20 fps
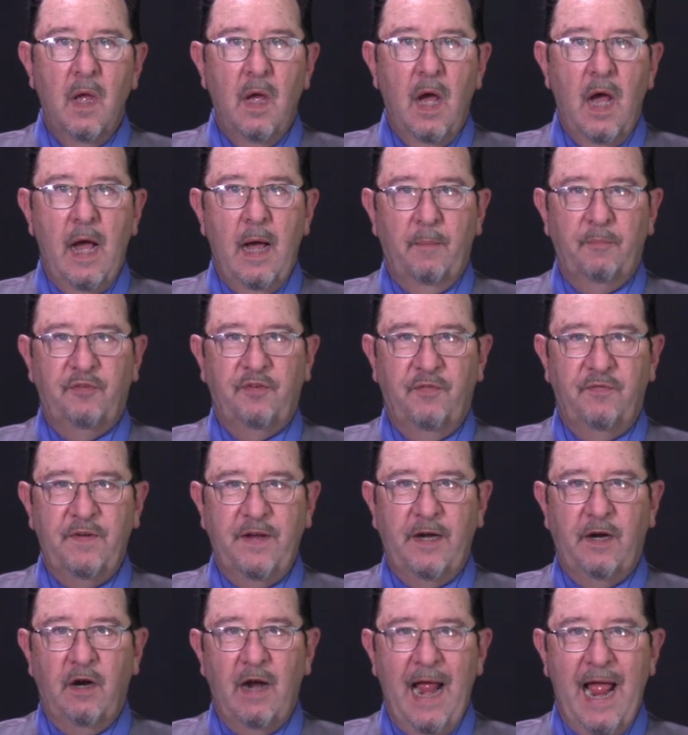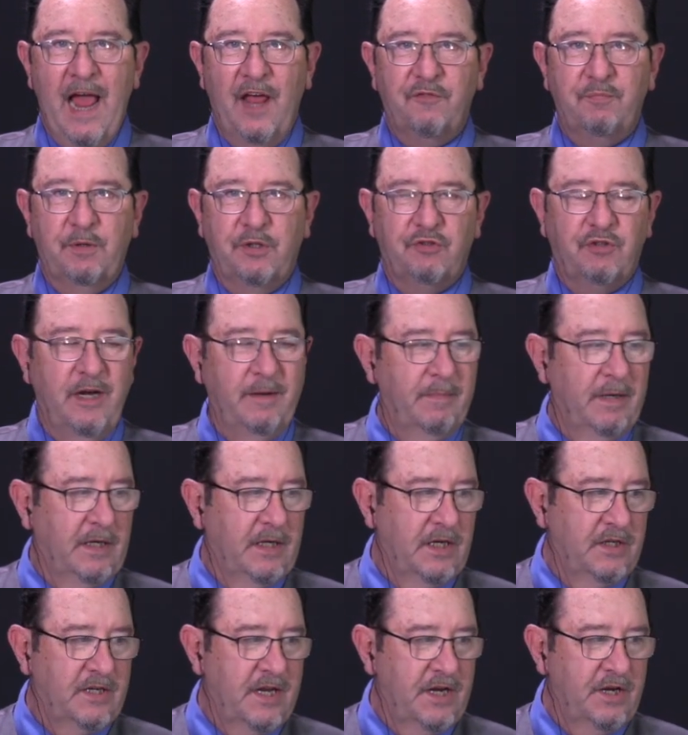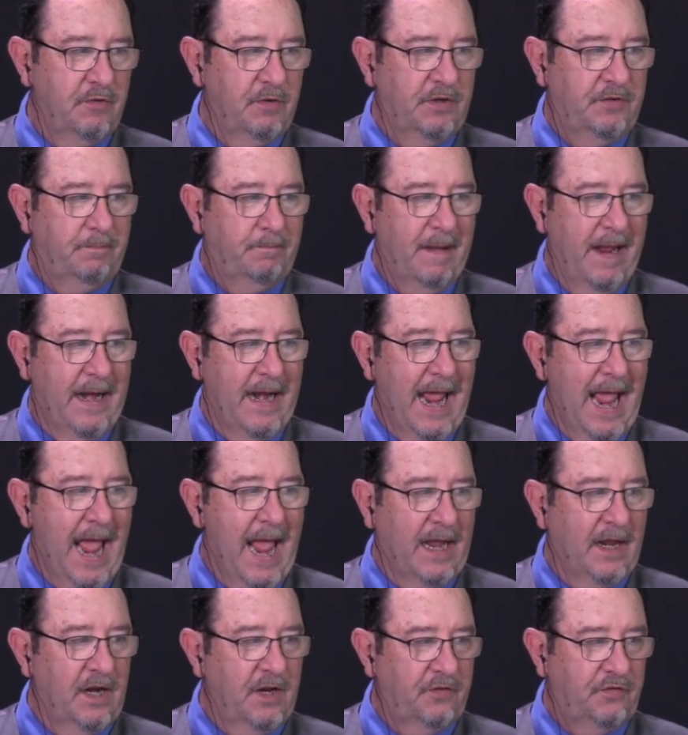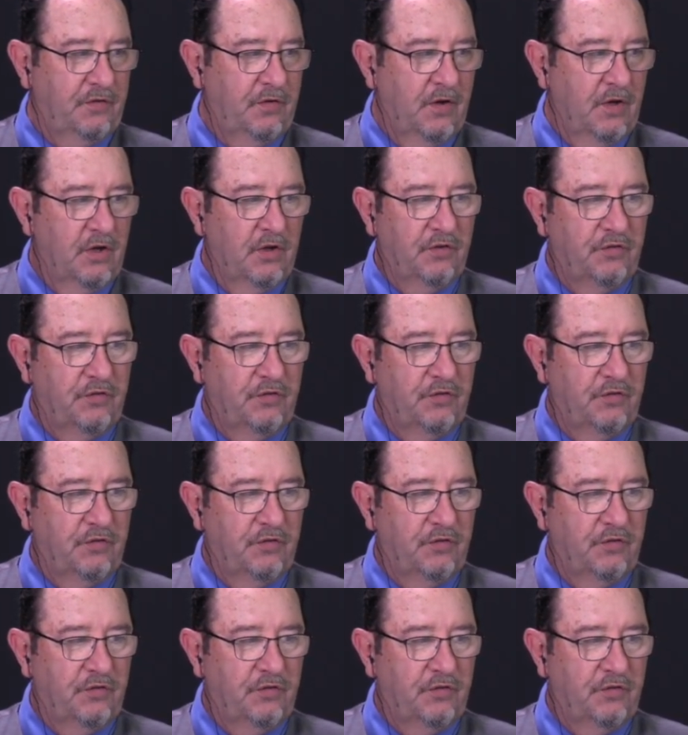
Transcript: Um, severe asthma treatment, continuous beta agonists.